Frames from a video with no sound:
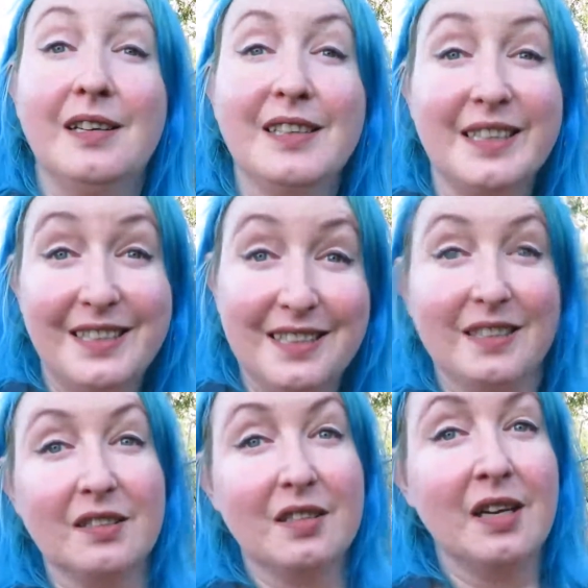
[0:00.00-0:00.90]
And they
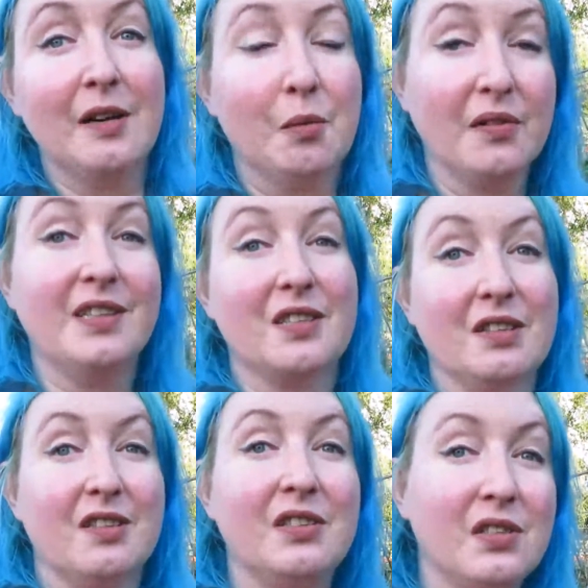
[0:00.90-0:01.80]
didn't. What they
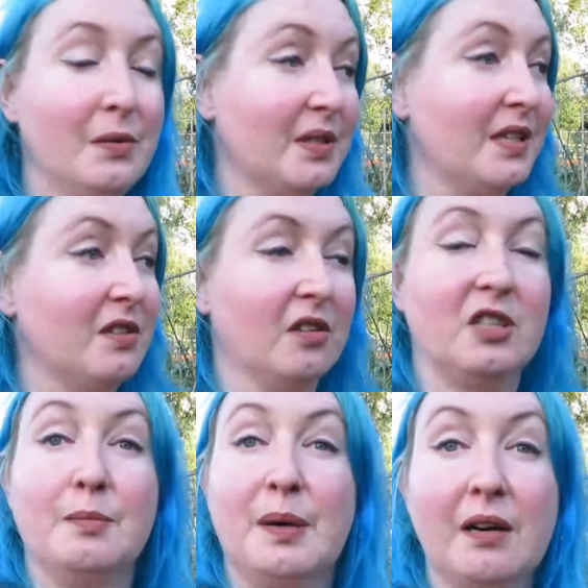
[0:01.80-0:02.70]
started to do is they
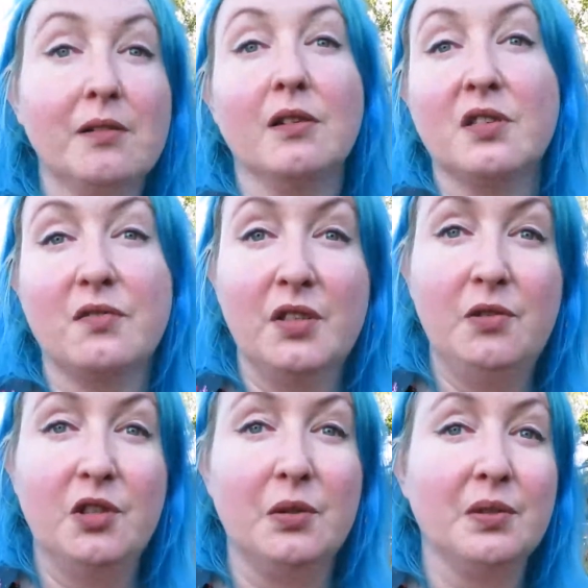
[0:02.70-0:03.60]
started to put out lots of new
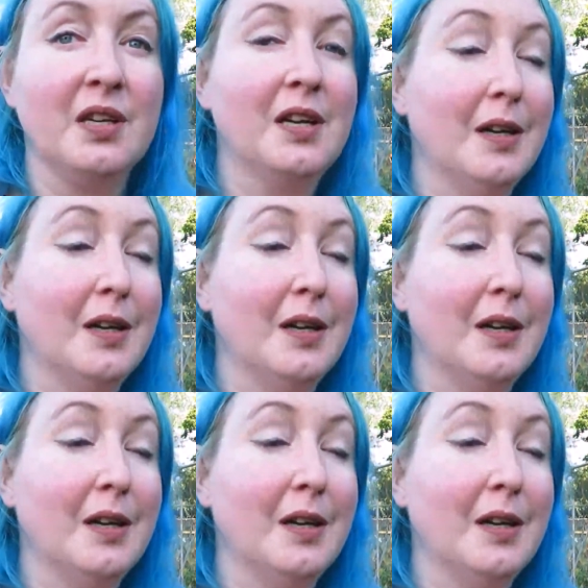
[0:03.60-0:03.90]
shoots.